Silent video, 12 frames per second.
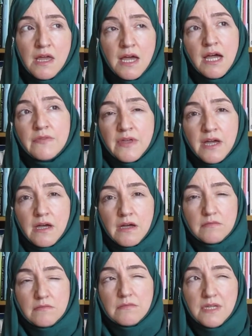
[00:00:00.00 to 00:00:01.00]
and that
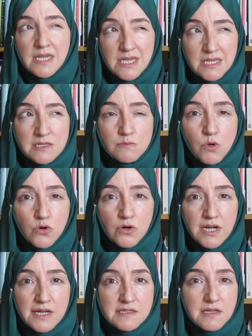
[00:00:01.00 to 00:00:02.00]
is more or
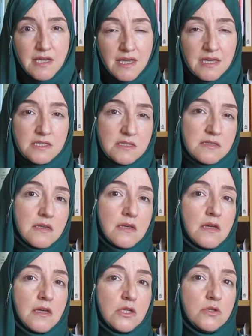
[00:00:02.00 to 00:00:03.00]
less the case.
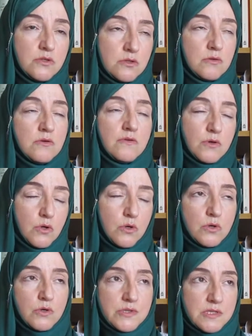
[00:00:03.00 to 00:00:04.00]
You do, of
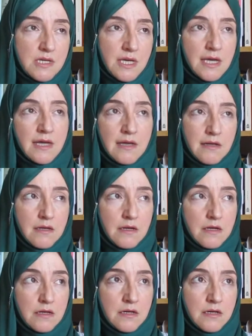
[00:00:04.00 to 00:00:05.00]
course, get
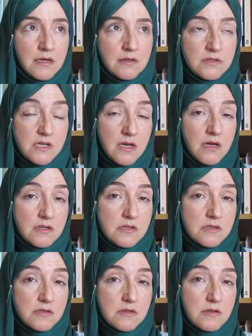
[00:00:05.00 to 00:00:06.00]

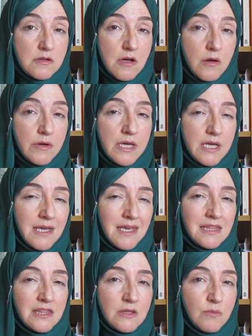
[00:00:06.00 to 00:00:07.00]
Turks going
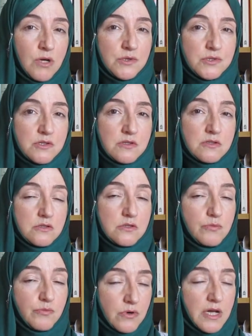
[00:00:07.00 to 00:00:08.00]
in the mosques
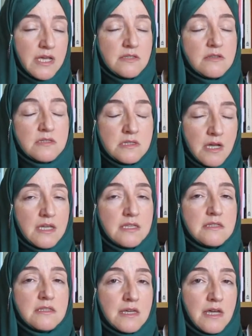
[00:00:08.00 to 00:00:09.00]
to pray, so it's
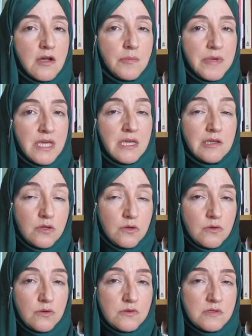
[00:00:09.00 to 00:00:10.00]
nice that they are being
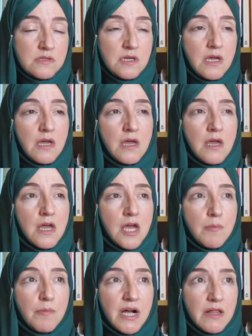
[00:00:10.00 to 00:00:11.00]
used.
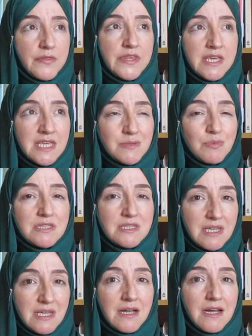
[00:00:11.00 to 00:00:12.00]
But these
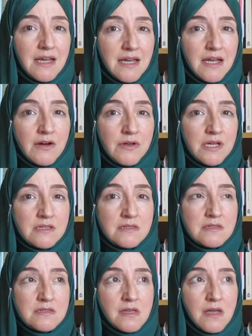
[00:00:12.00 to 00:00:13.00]
particular
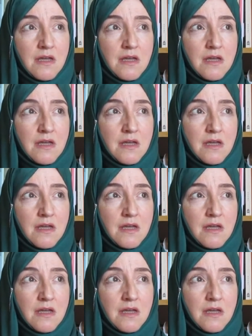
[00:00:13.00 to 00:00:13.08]
areas